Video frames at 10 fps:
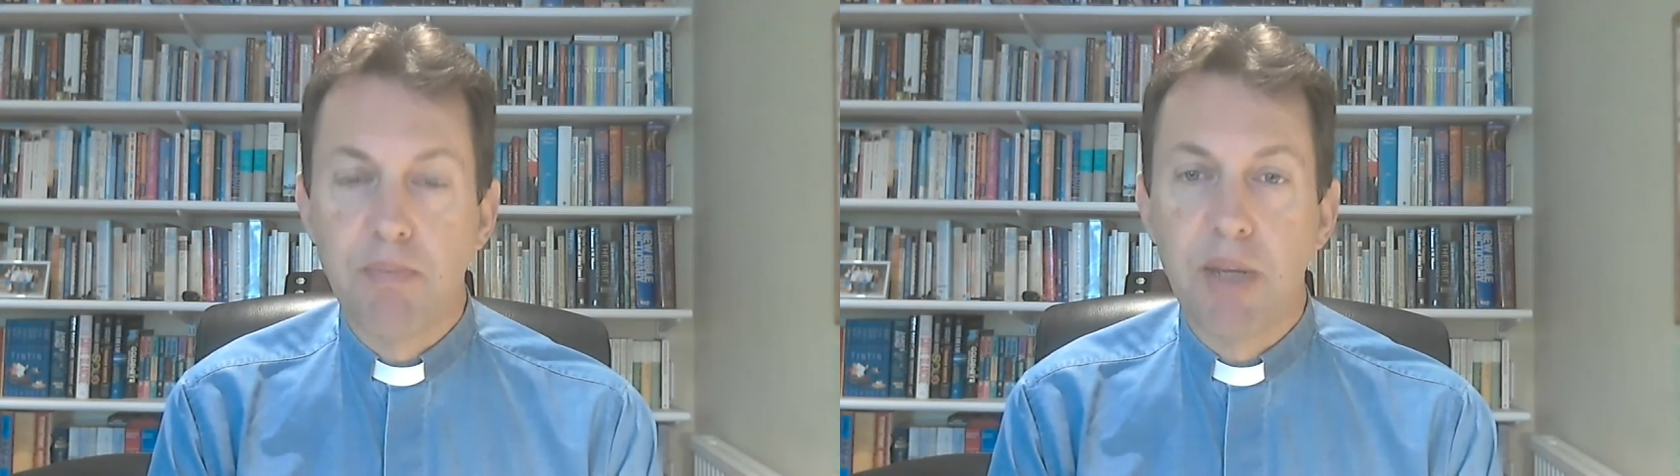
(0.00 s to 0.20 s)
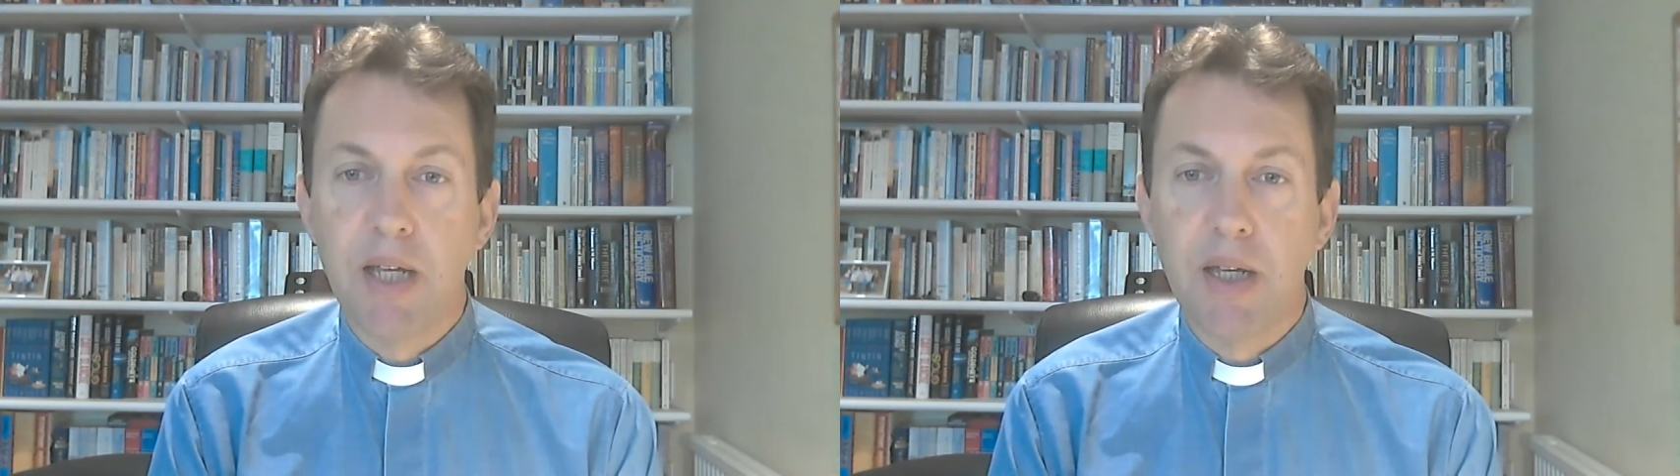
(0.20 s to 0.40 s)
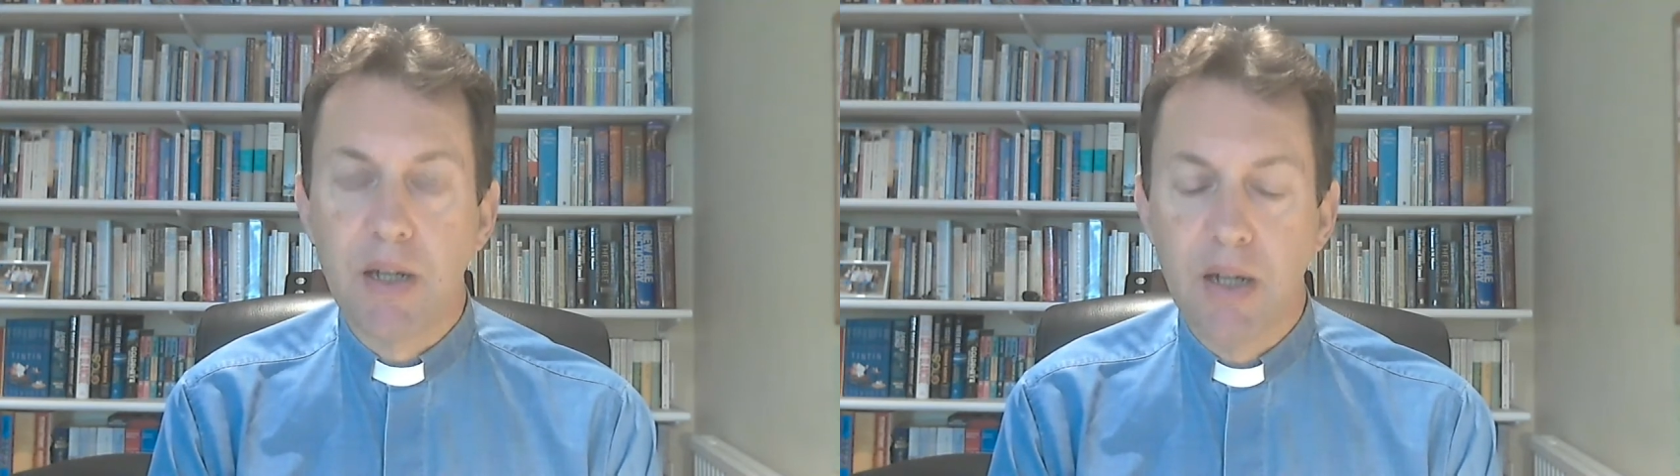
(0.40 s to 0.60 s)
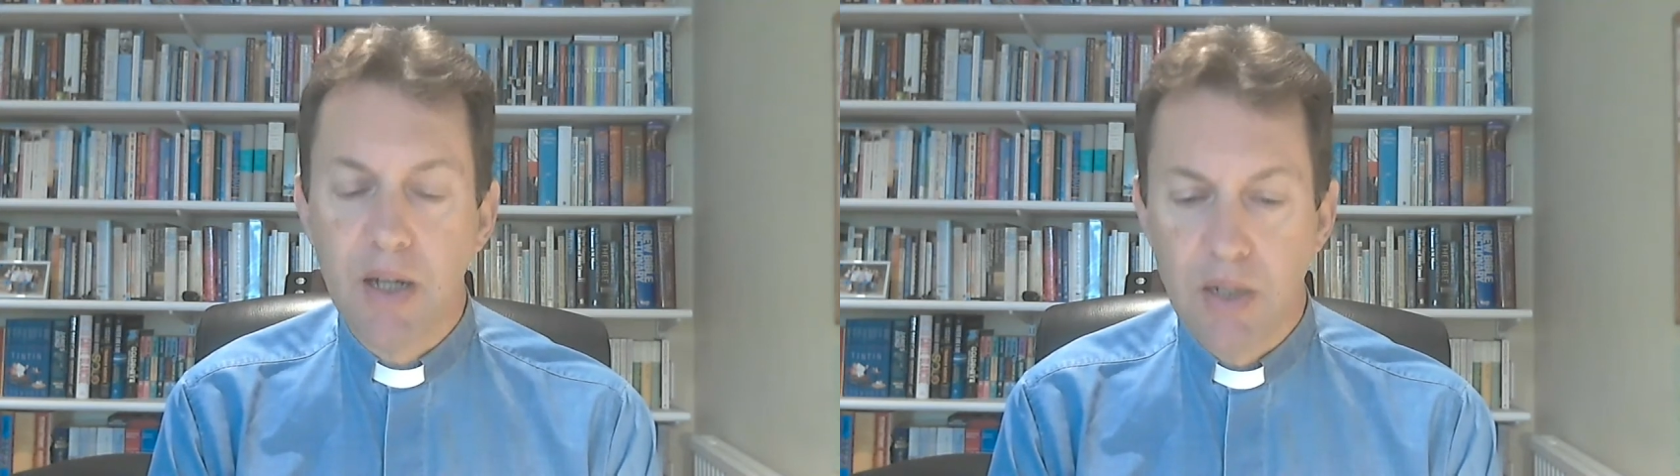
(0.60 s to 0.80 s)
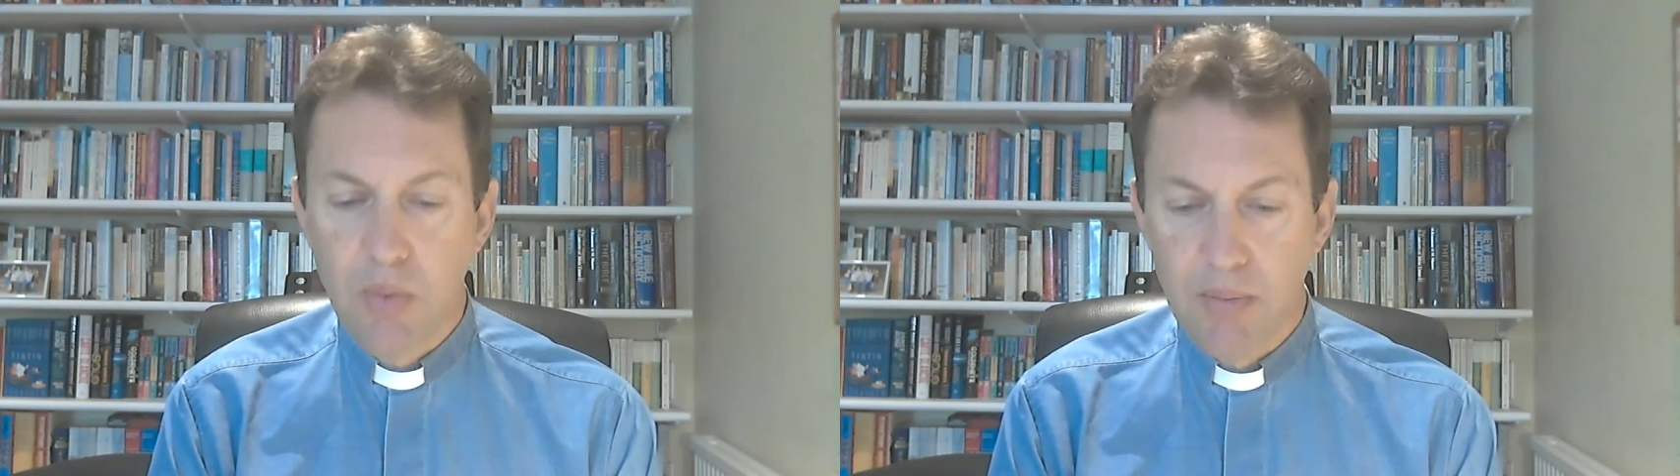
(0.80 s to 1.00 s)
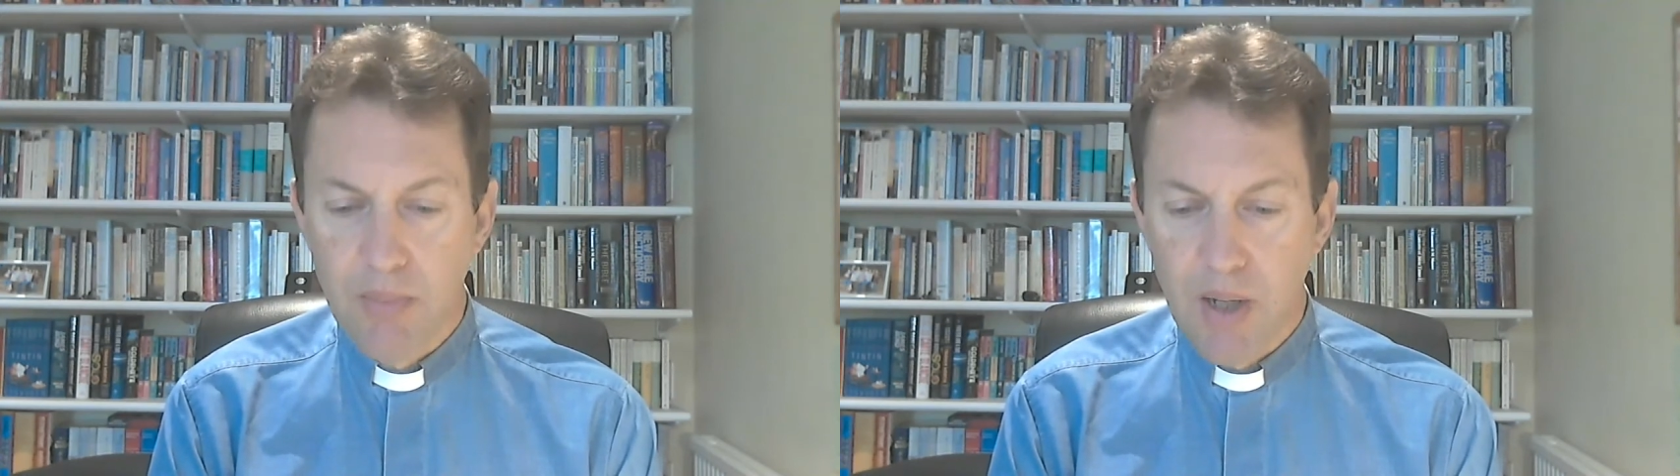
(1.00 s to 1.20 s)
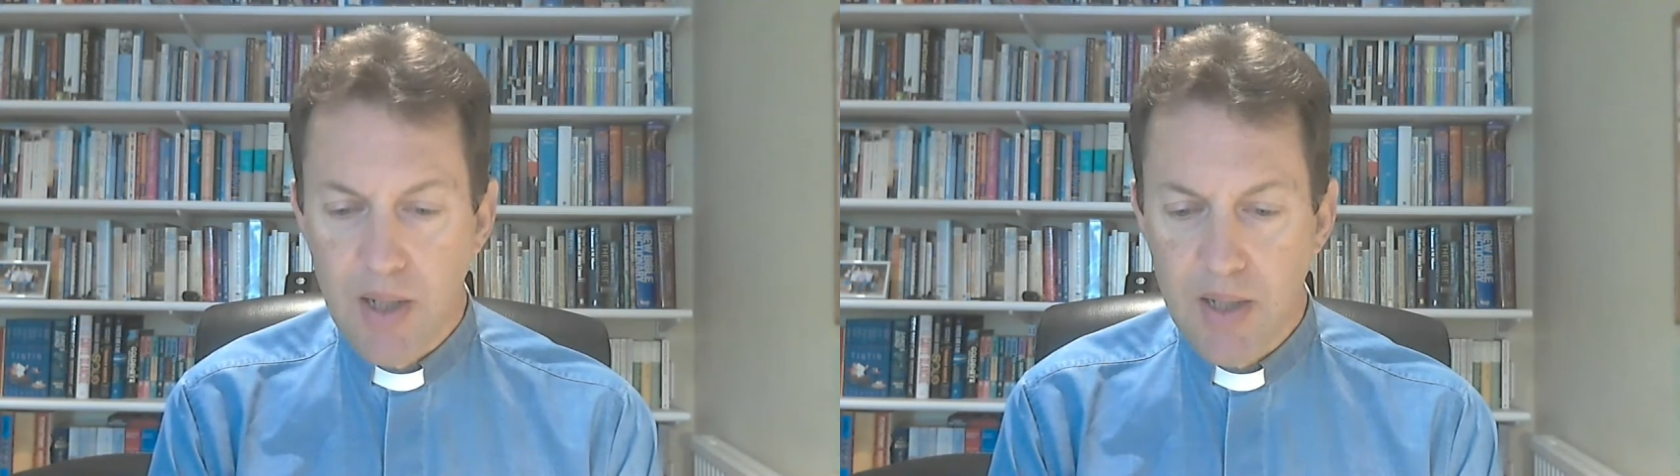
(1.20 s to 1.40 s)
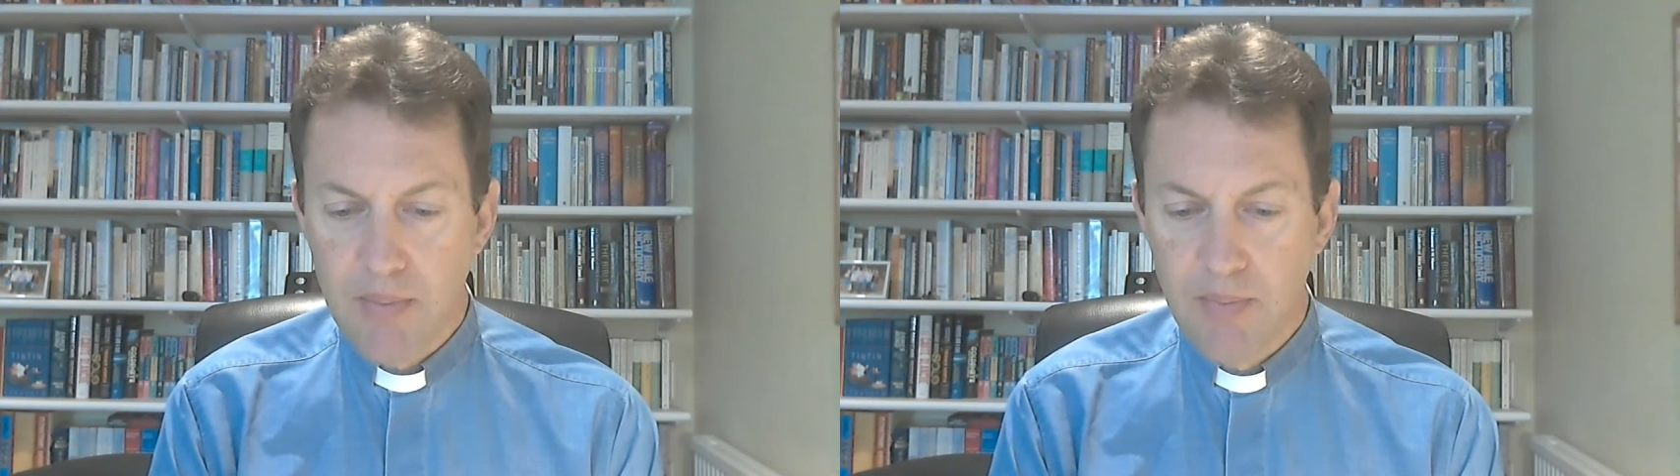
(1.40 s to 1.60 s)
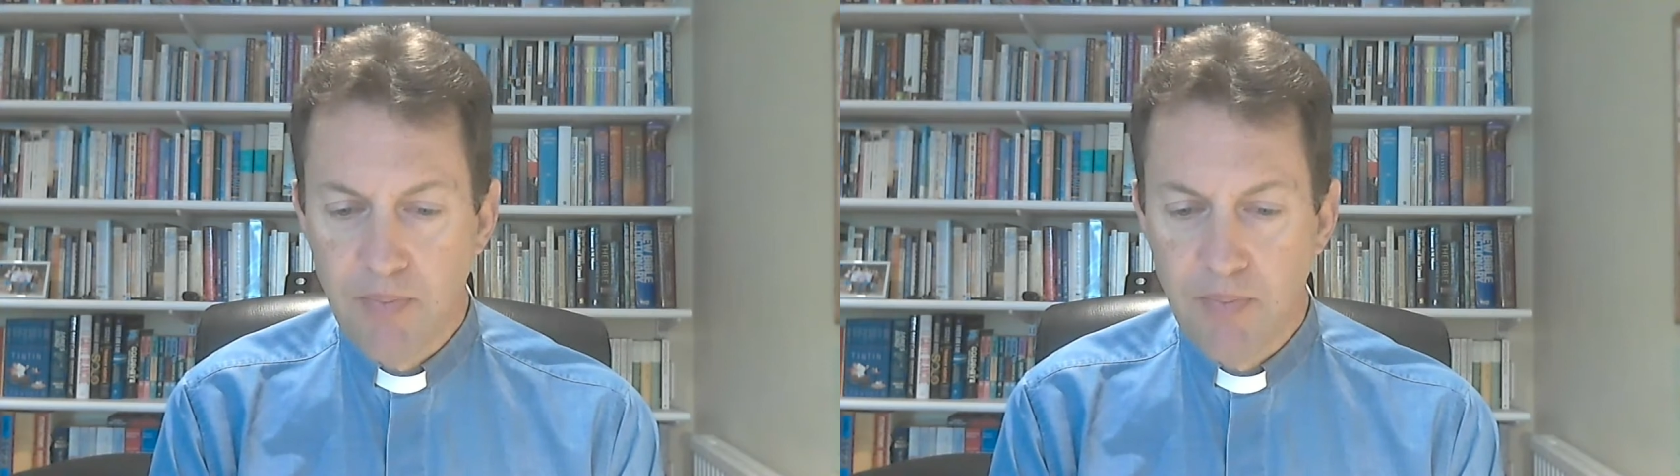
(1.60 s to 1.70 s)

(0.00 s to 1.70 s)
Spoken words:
being girded with might."